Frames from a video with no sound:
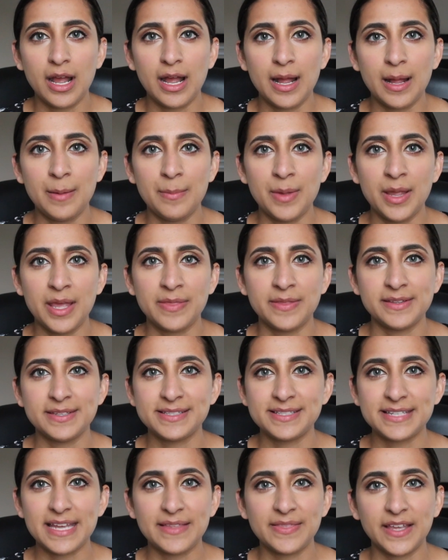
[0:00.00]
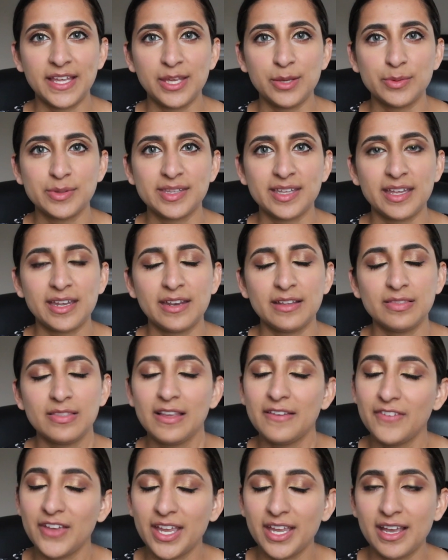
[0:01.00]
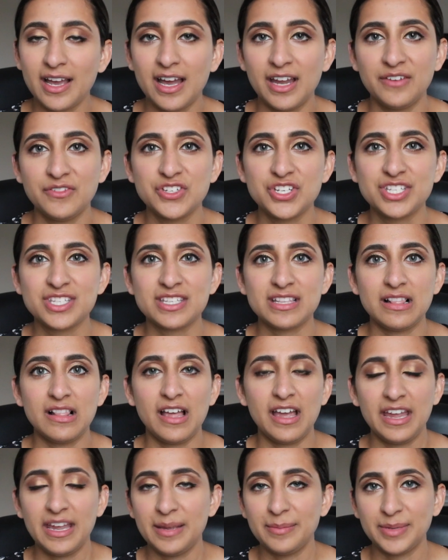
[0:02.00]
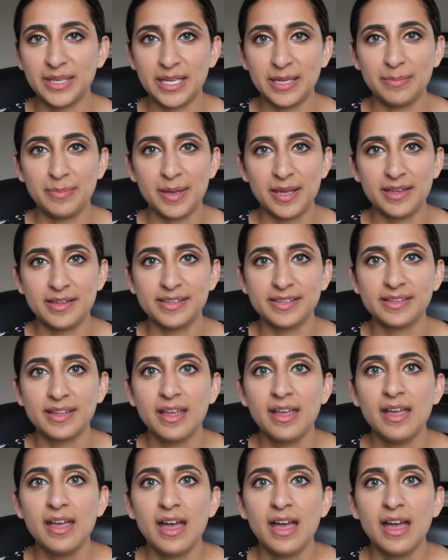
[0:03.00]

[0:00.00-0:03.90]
in the state that he was living kind of just let him keep his